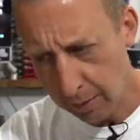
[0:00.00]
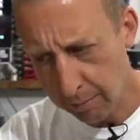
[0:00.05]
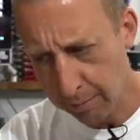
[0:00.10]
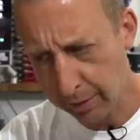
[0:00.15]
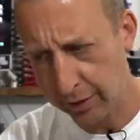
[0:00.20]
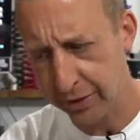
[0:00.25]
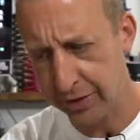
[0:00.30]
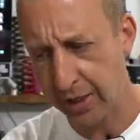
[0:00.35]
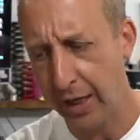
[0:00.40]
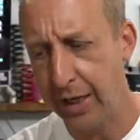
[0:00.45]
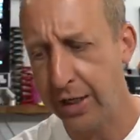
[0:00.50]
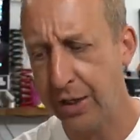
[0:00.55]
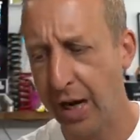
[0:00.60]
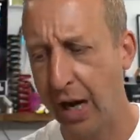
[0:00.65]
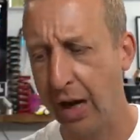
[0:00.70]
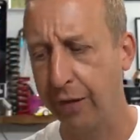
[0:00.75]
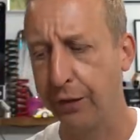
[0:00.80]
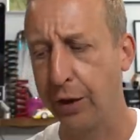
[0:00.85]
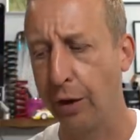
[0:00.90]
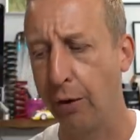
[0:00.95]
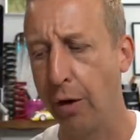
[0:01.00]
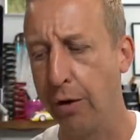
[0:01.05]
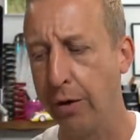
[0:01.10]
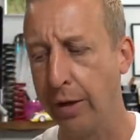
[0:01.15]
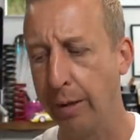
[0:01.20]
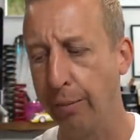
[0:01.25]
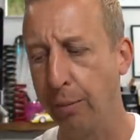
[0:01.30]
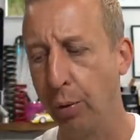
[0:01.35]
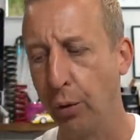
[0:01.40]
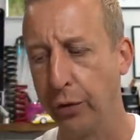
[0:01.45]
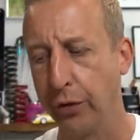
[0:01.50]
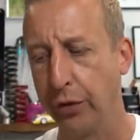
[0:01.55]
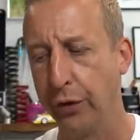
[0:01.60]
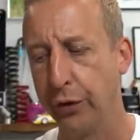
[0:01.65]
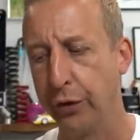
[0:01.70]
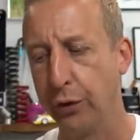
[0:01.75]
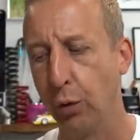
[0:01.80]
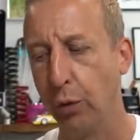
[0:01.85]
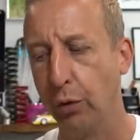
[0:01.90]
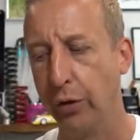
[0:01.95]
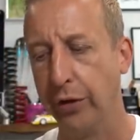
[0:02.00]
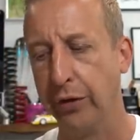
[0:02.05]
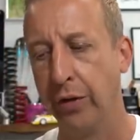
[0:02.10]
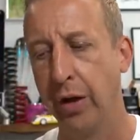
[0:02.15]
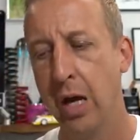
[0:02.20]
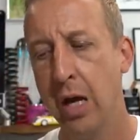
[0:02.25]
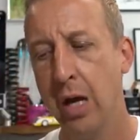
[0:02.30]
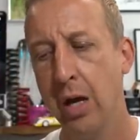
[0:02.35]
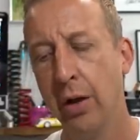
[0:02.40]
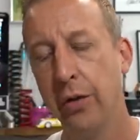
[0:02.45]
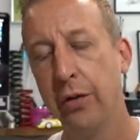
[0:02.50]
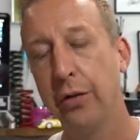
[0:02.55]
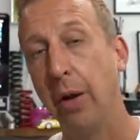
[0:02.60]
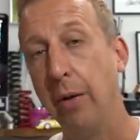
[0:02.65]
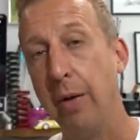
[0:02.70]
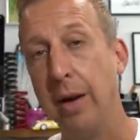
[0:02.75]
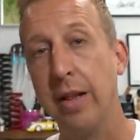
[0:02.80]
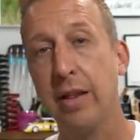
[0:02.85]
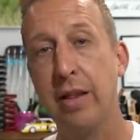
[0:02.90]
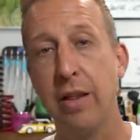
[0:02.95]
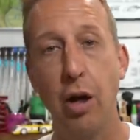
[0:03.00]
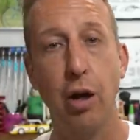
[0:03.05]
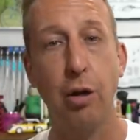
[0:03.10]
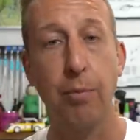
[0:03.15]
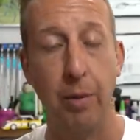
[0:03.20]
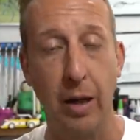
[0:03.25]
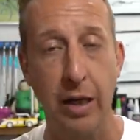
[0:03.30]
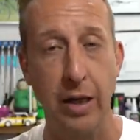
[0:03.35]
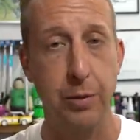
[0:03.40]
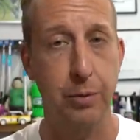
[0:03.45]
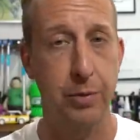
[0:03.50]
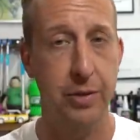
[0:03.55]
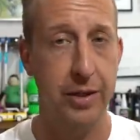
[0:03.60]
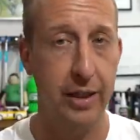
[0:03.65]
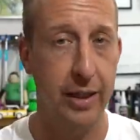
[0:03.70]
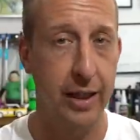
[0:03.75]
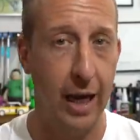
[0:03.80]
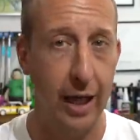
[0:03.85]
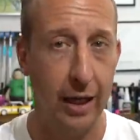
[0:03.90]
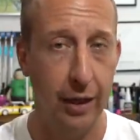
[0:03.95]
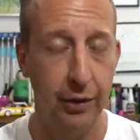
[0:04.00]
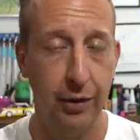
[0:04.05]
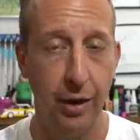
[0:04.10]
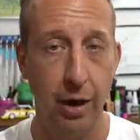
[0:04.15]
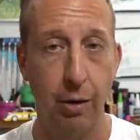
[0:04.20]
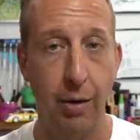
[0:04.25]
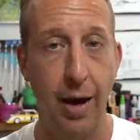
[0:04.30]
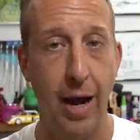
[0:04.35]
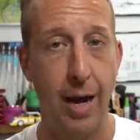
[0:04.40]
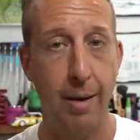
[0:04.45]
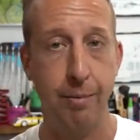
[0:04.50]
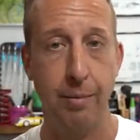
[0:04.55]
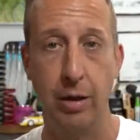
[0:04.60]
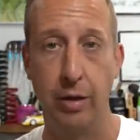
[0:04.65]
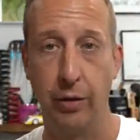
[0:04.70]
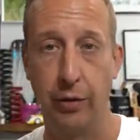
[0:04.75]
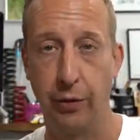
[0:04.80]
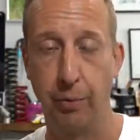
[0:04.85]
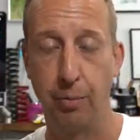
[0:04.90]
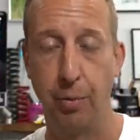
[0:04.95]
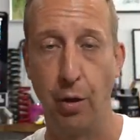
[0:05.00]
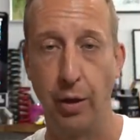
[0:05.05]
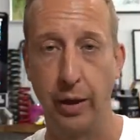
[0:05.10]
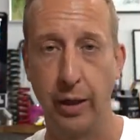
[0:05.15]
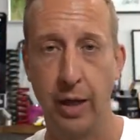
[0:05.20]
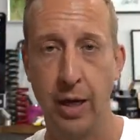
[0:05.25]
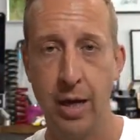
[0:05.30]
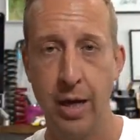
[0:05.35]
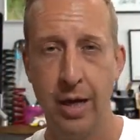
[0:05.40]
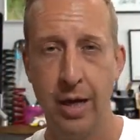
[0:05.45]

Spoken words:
because they each have their own important stories. So in third place was the Cannondale Ambulance bike.